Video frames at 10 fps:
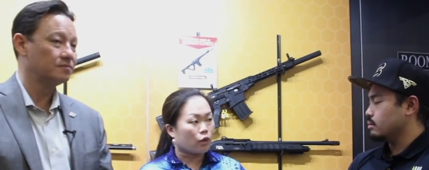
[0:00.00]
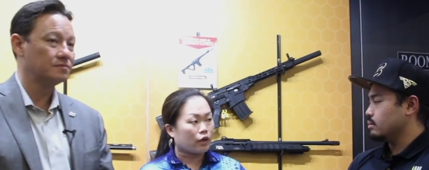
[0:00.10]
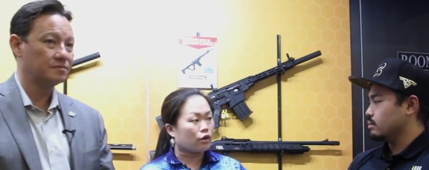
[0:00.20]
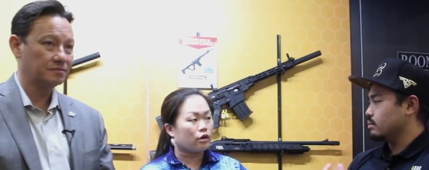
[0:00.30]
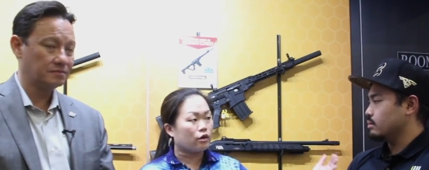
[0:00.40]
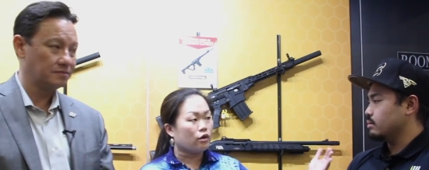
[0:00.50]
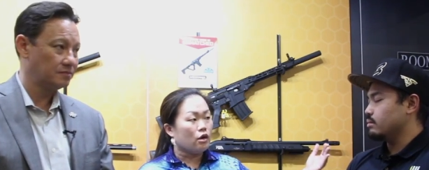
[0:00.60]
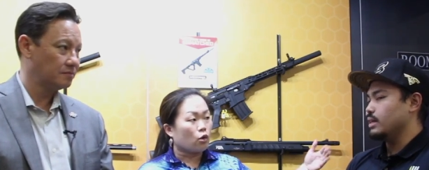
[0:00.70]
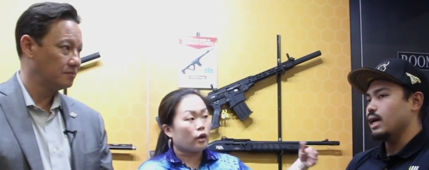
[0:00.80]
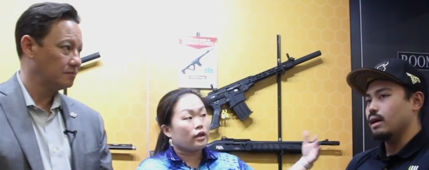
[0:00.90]
Speaker 1: quicker,
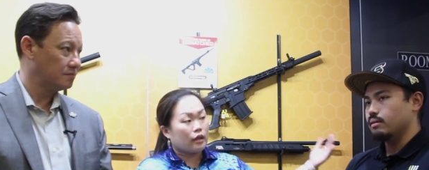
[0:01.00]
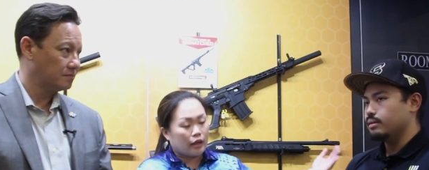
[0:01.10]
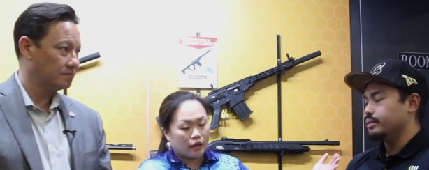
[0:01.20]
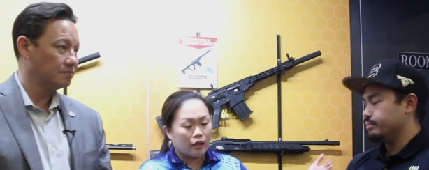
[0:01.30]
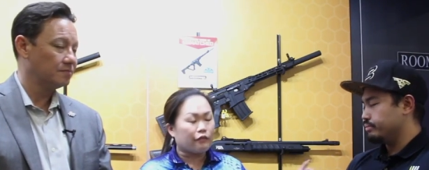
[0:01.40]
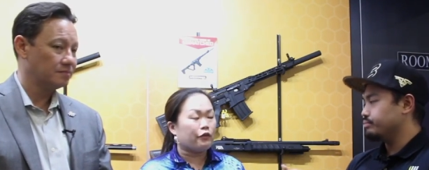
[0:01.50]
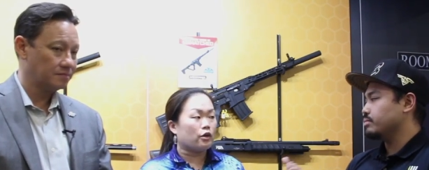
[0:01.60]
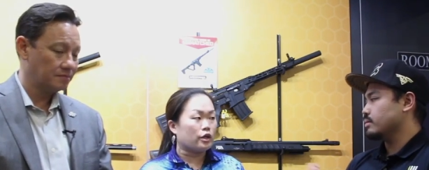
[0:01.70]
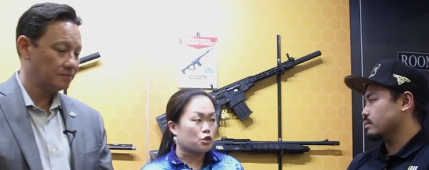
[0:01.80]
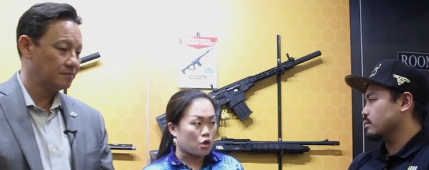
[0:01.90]
quickly if
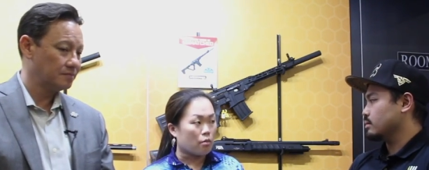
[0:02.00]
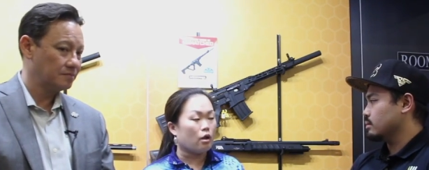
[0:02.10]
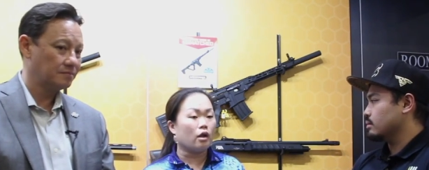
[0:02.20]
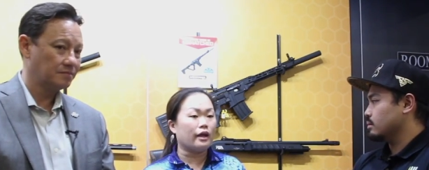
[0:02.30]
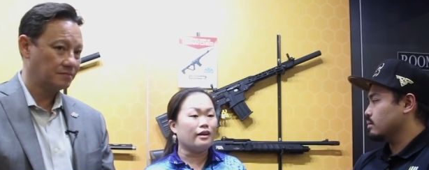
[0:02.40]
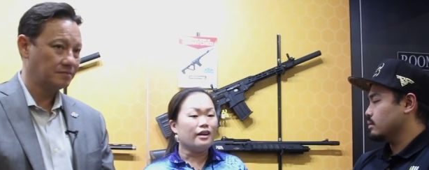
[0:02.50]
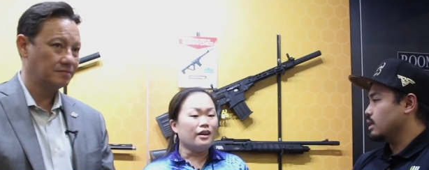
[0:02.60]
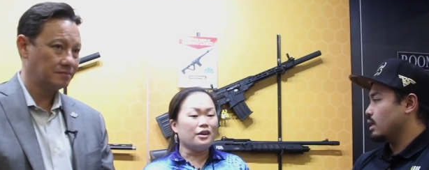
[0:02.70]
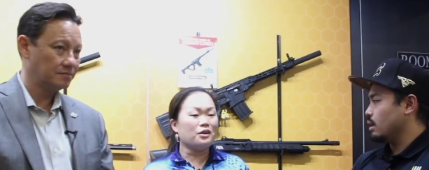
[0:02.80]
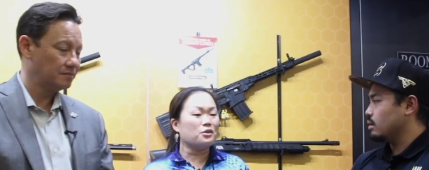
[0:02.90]
you're in trouble. And,
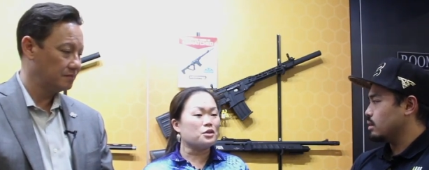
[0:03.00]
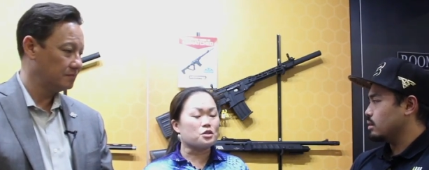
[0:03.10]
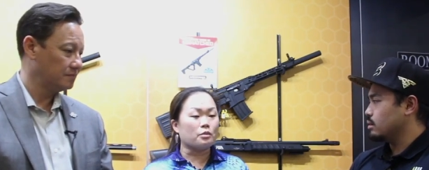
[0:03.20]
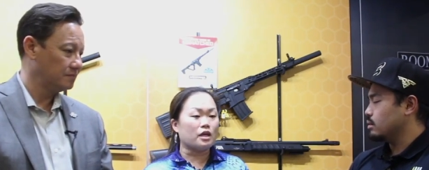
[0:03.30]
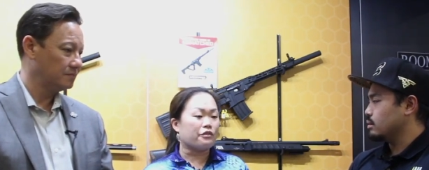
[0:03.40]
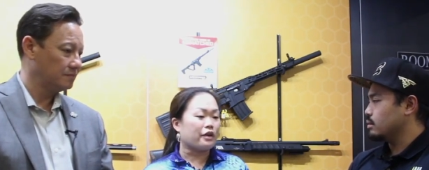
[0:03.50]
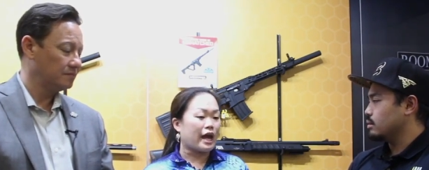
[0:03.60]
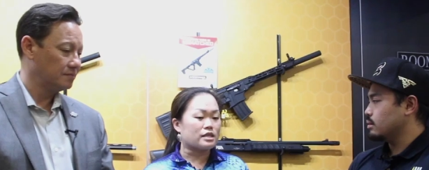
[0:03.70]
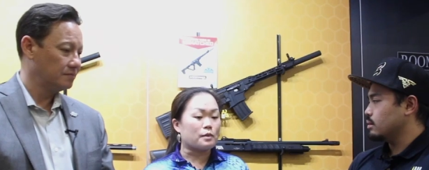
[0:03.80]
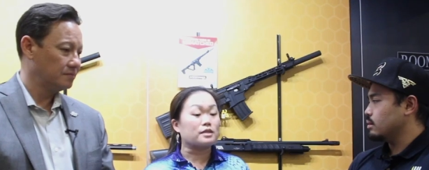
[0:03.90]
you know, there's so many
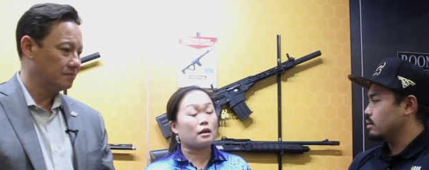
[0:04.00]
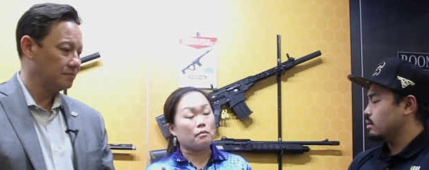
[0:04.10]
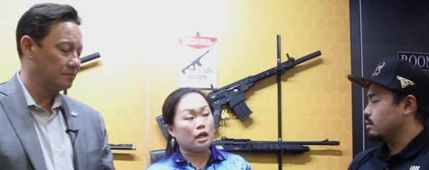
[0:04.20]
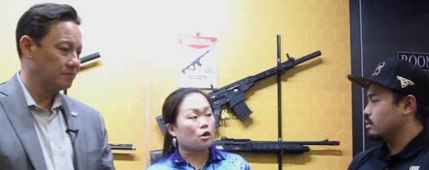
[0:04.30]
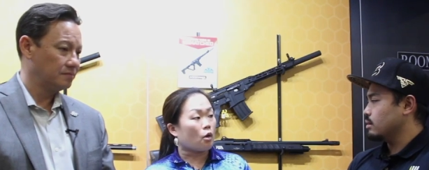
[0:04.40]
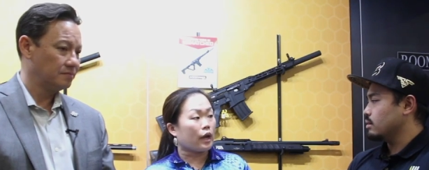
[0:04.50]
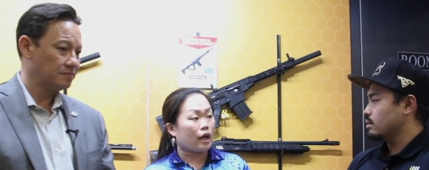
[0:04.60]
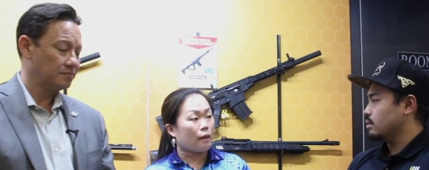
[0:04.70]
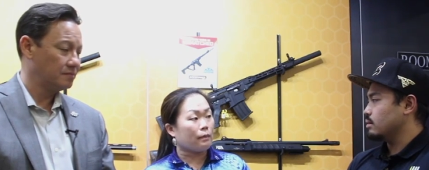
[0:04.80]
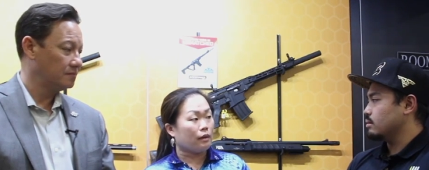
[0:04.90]
different aspects. Like me
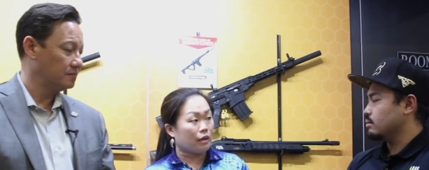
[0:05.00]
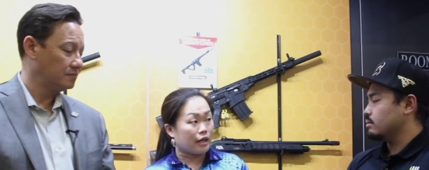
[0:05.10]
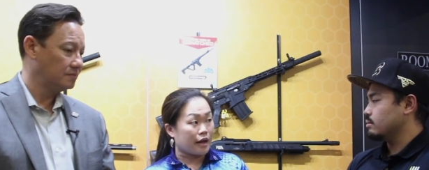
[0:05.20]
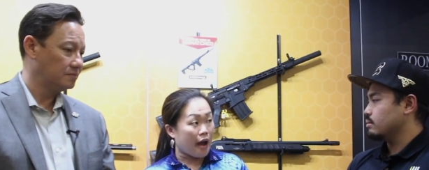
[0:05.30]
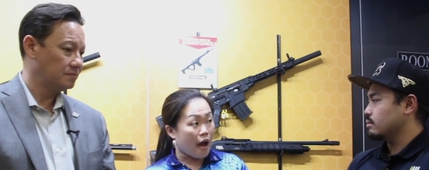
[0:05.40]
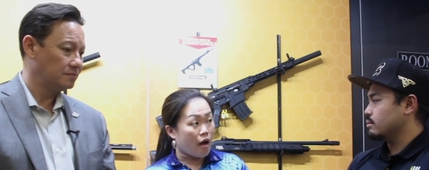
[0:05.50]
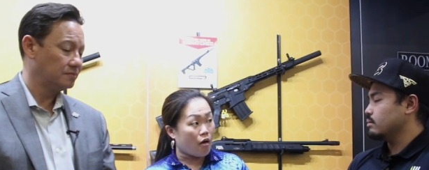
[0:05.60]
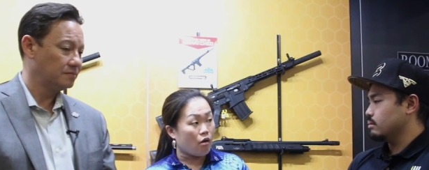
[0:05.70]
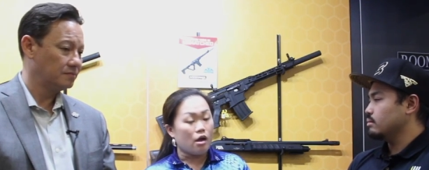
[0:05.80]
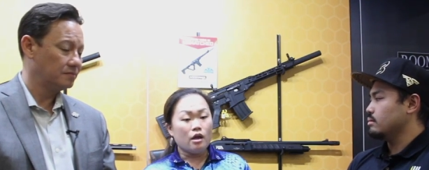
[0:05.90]
growing up in
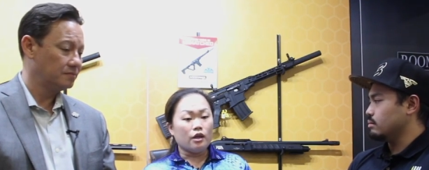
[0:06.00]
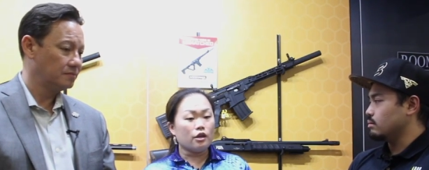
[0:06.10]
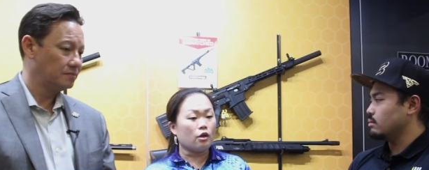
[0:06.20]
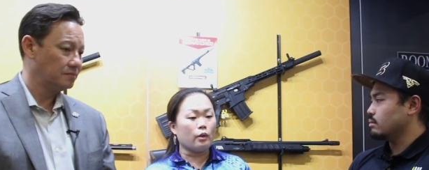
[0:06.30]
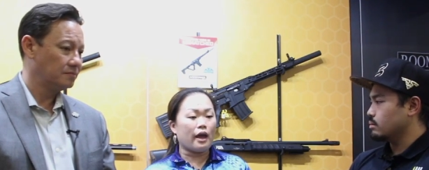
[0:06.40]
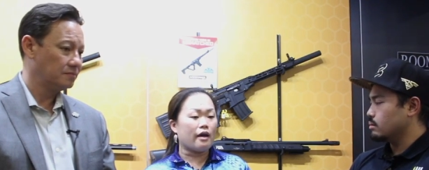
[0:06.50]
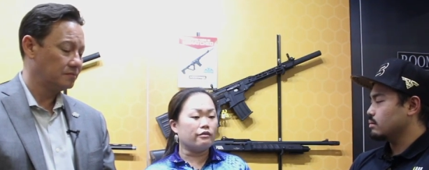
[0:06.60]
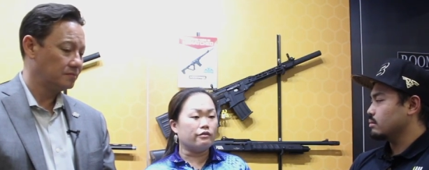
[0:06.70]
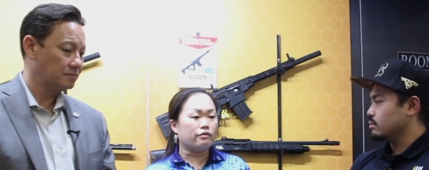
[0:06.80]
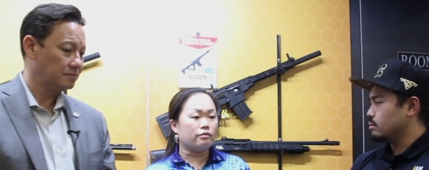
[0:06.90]
Mindanao, you know, we have